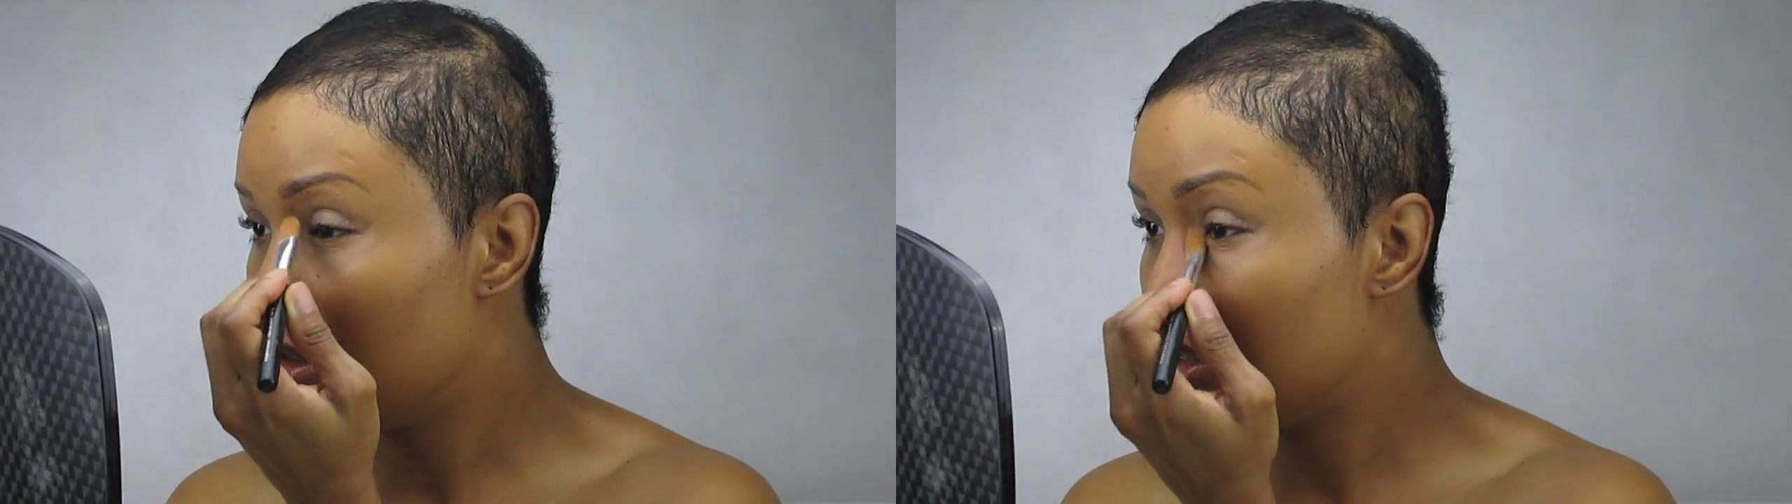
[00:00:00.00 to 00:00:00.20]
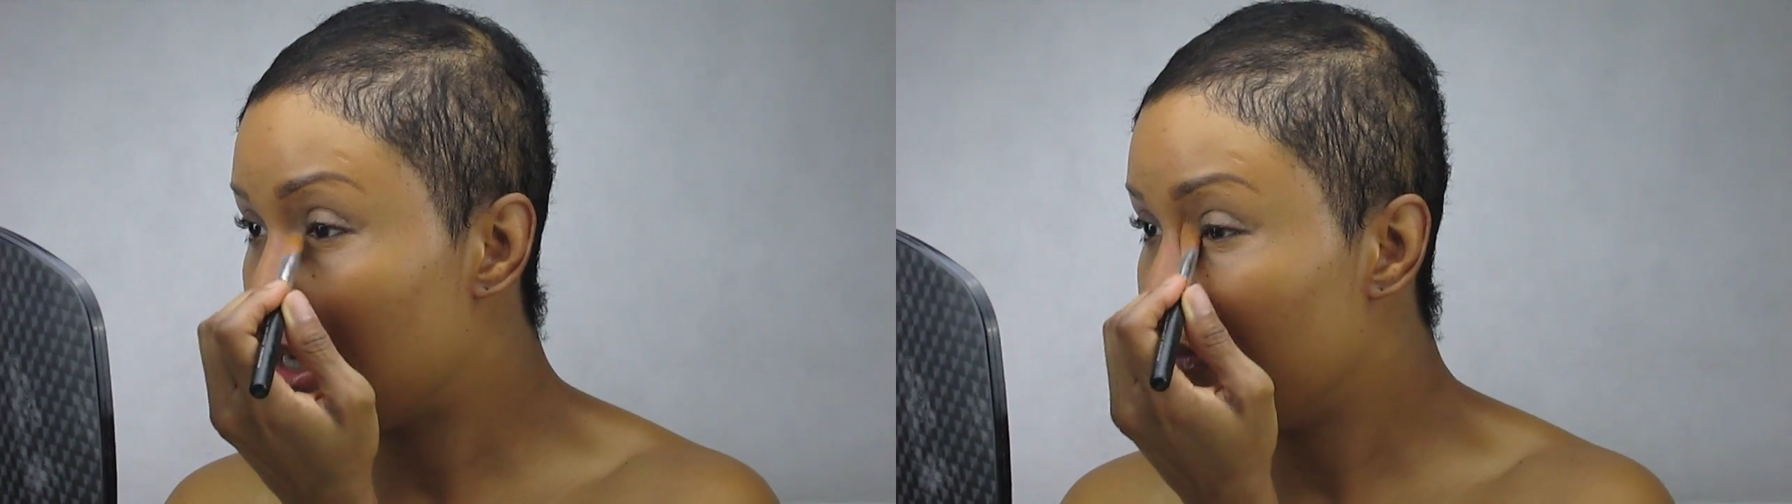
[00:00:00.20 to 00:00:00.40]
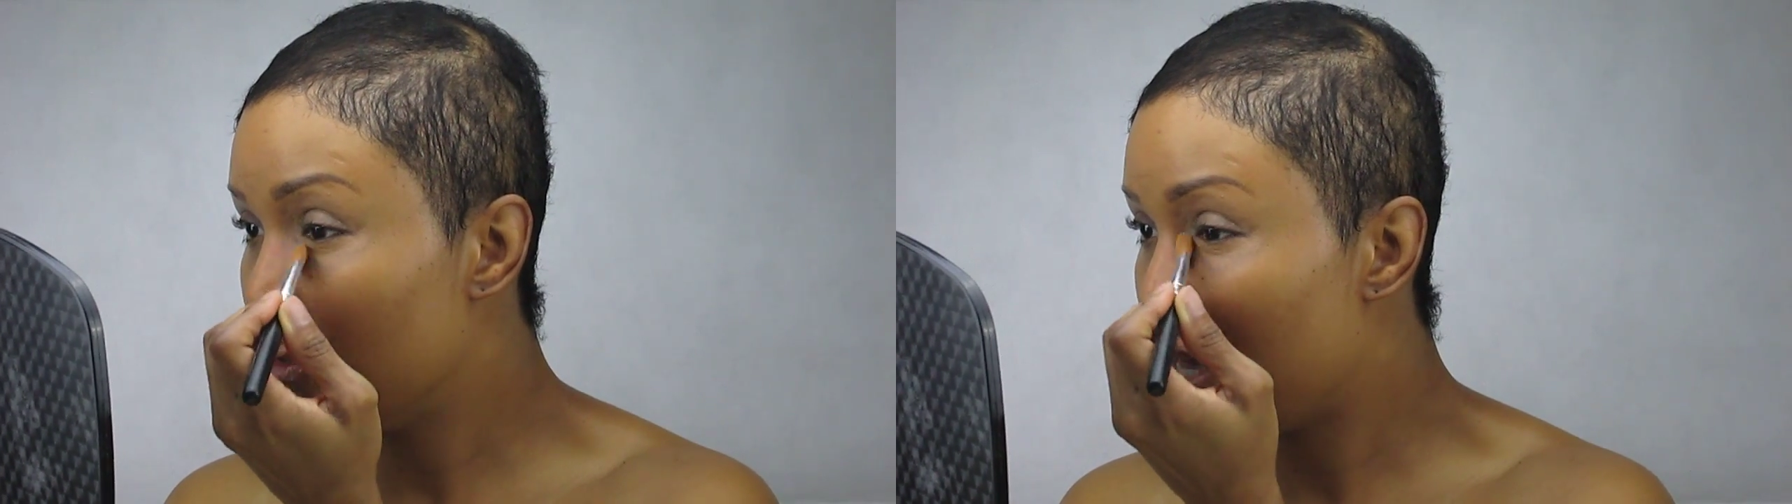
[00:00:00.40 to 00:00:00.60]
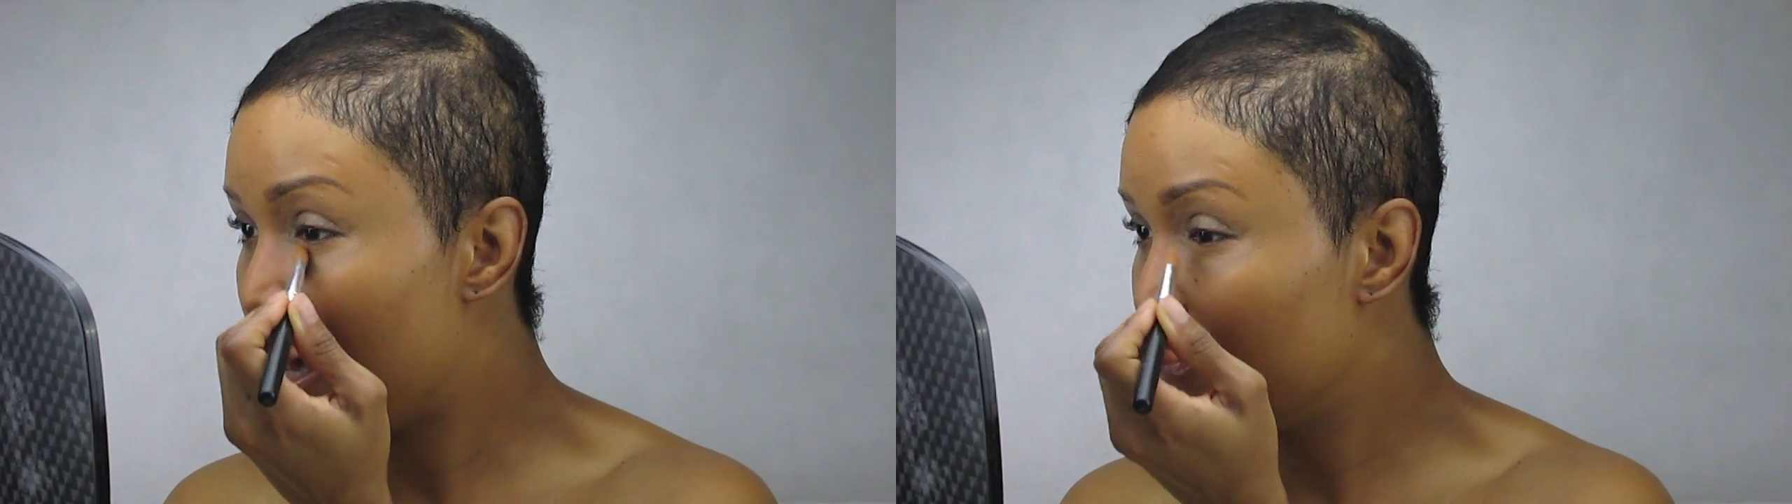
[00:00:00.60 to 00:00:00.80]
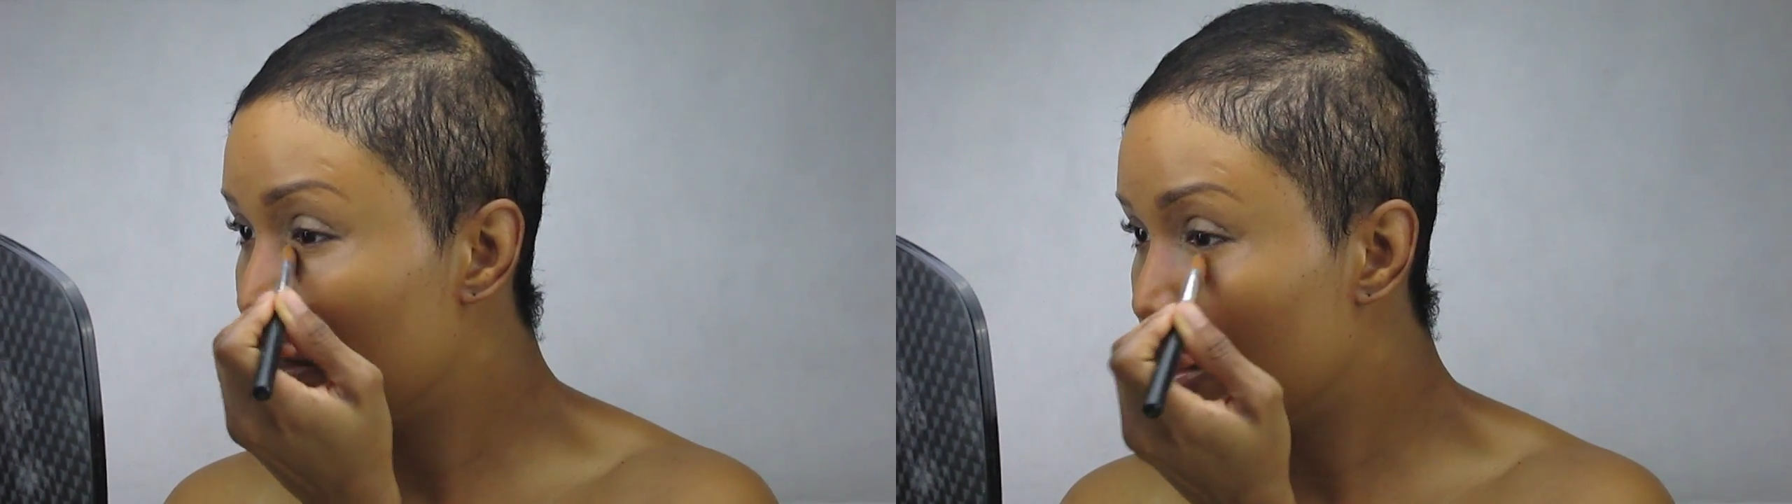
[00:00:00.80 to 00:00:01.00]
Now, if you
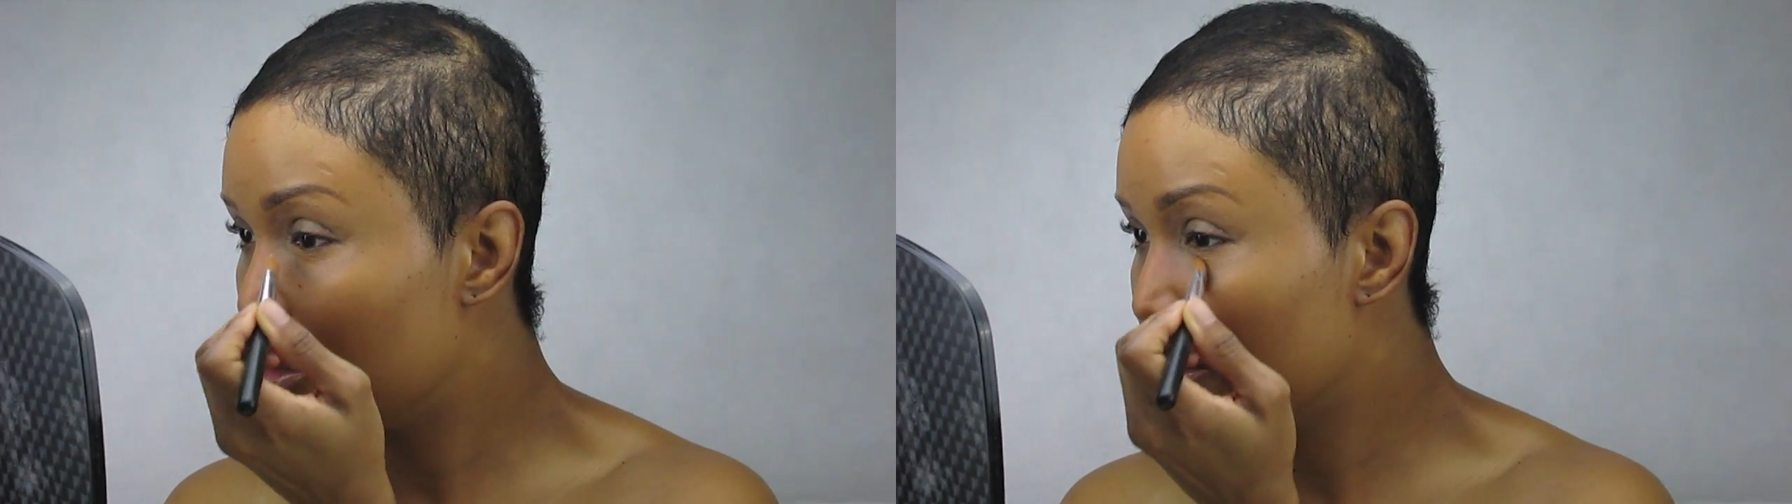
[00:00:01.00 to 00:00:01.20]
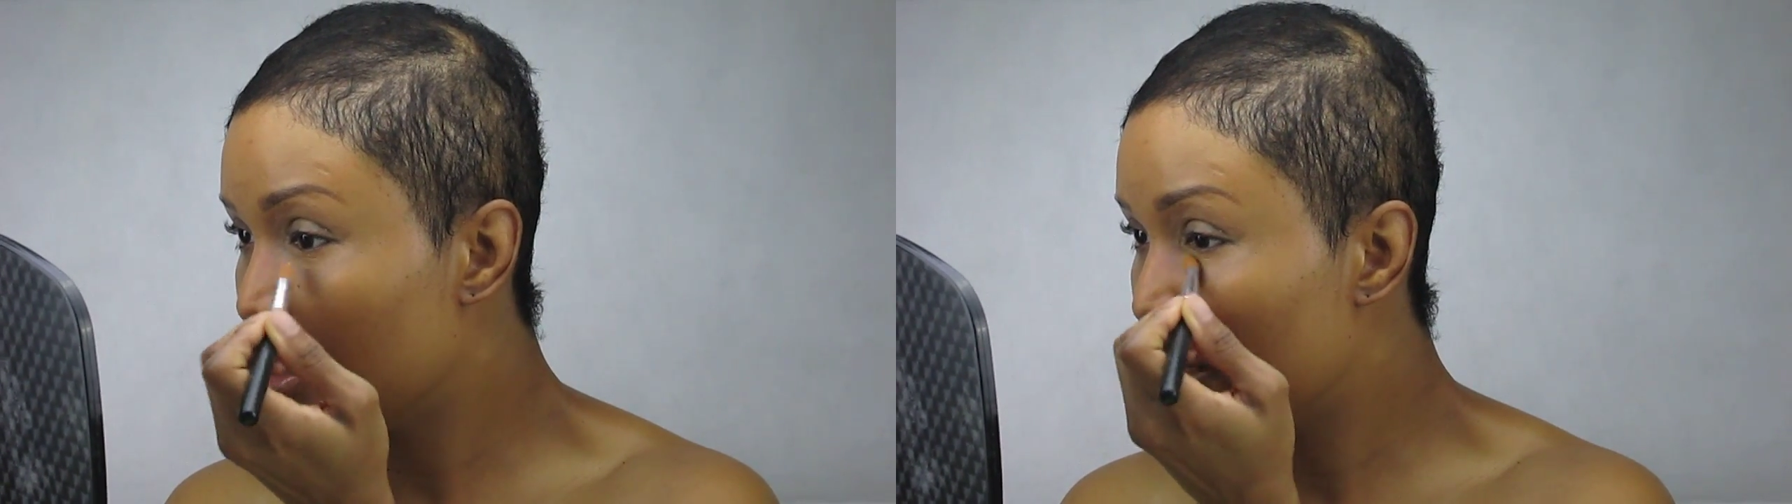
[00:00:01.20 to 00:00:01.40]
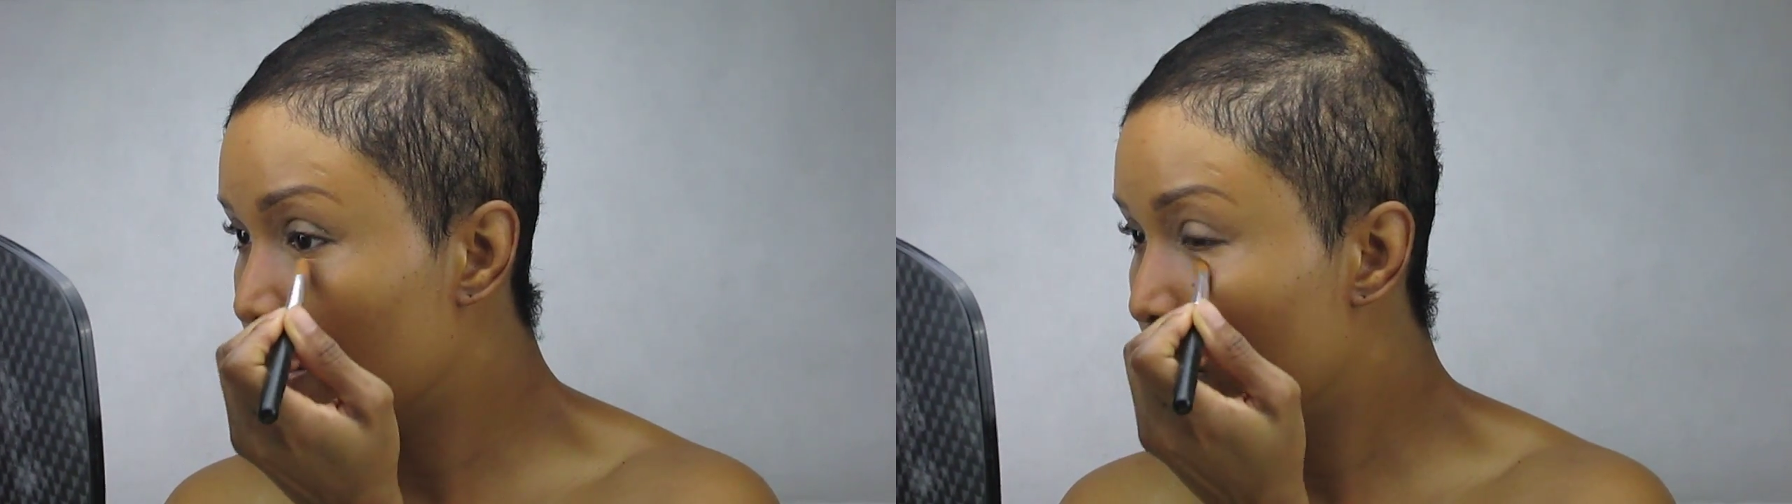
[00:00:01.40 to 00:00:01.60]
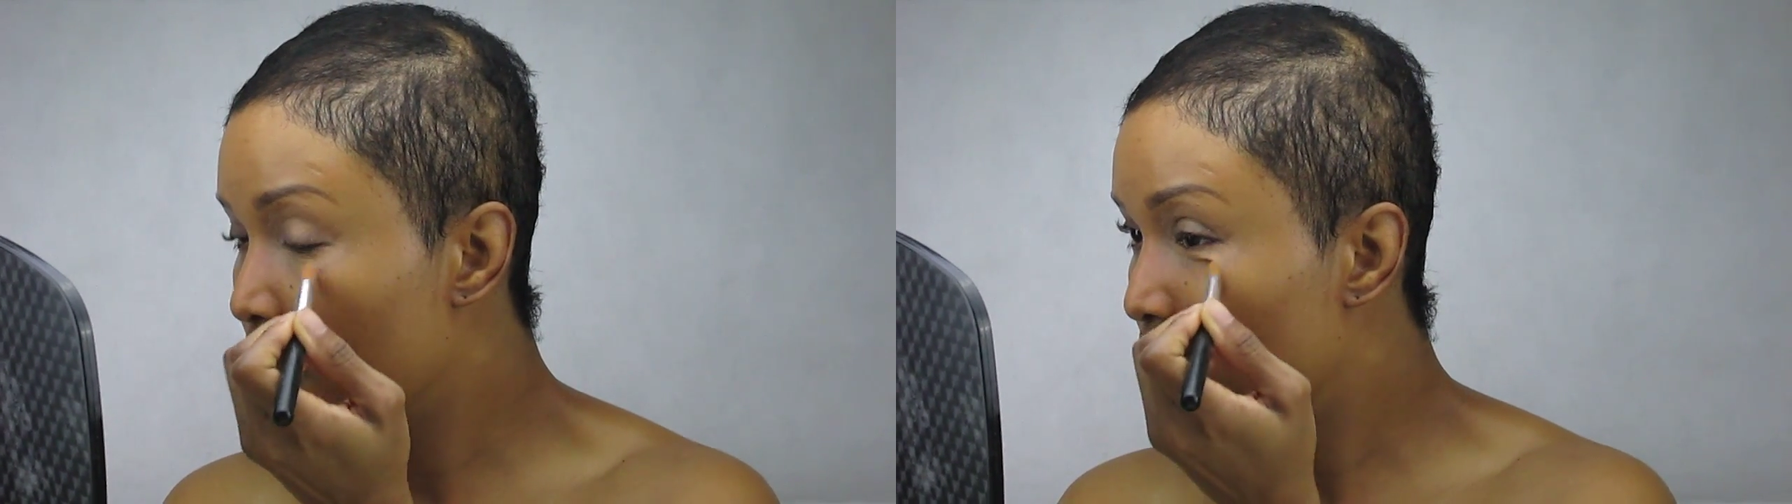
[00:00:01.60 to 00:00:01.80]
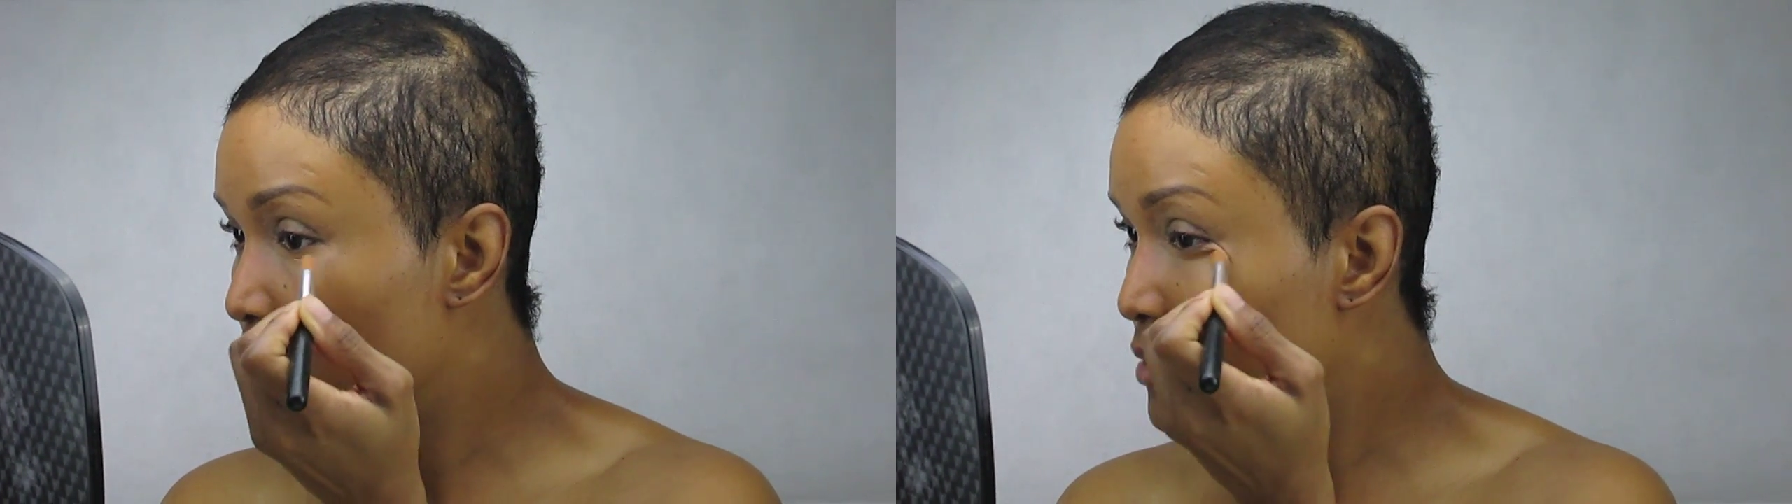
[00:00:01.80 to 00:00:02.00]
have
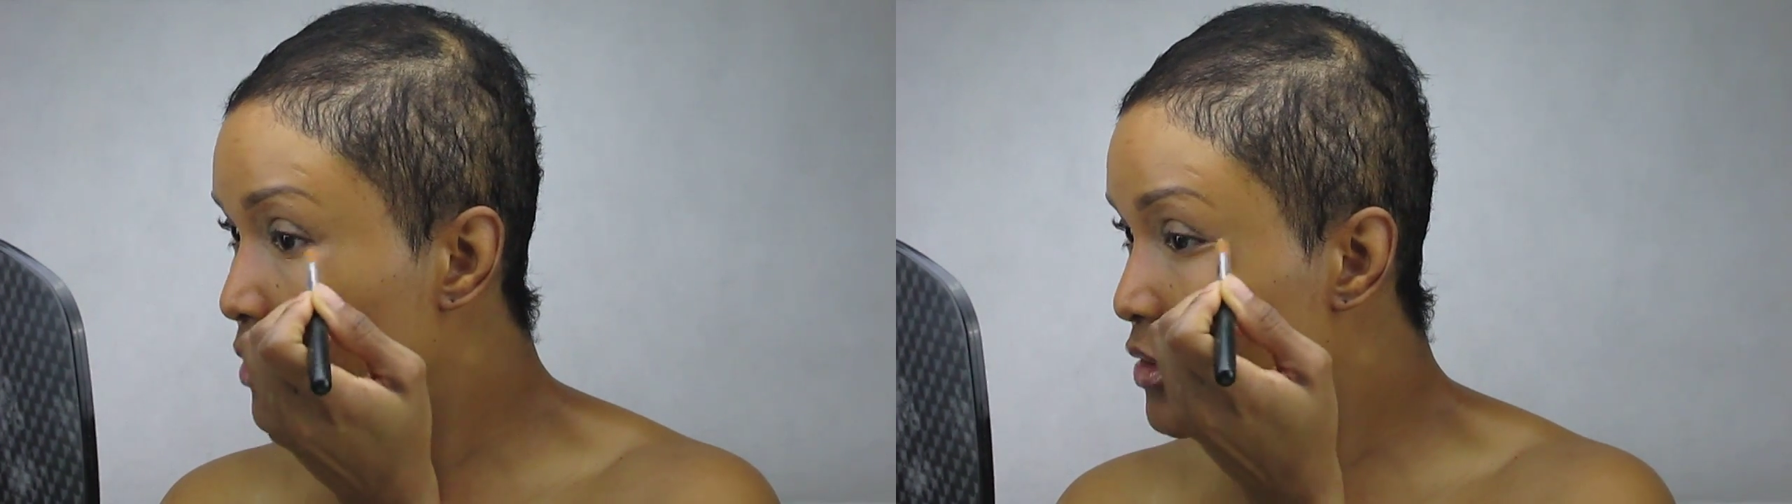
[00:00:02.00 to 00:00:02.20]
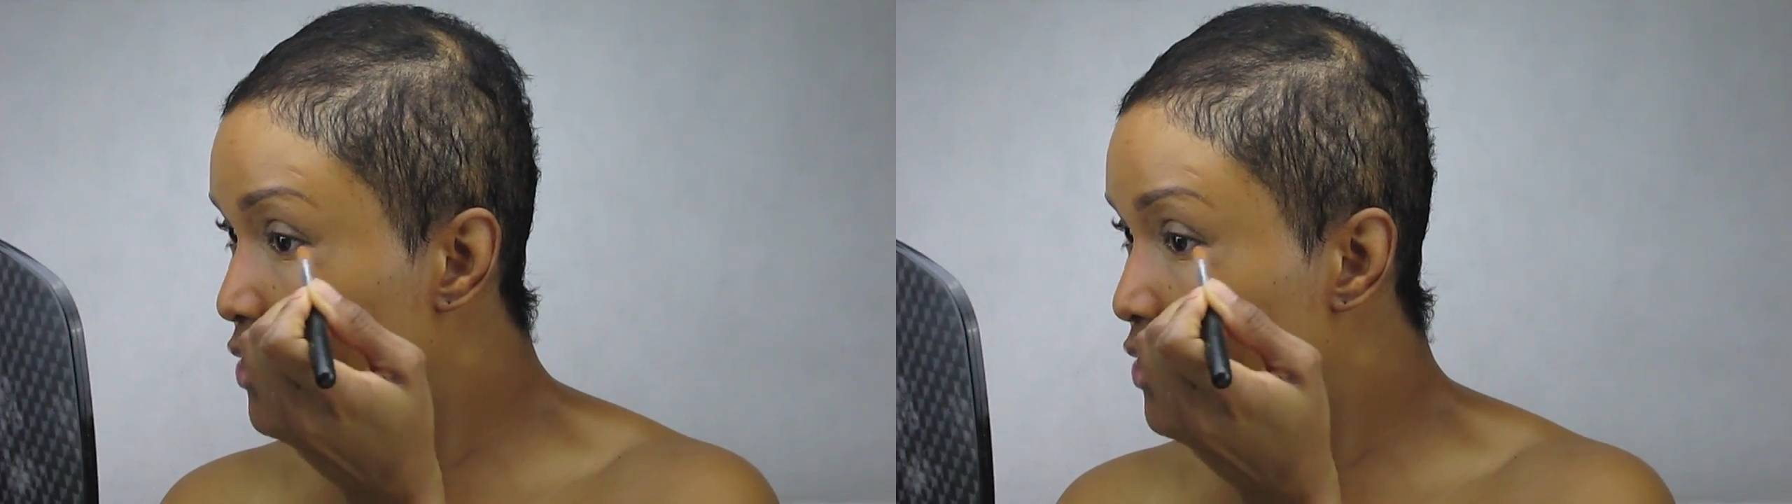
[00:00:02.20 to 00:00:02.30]
any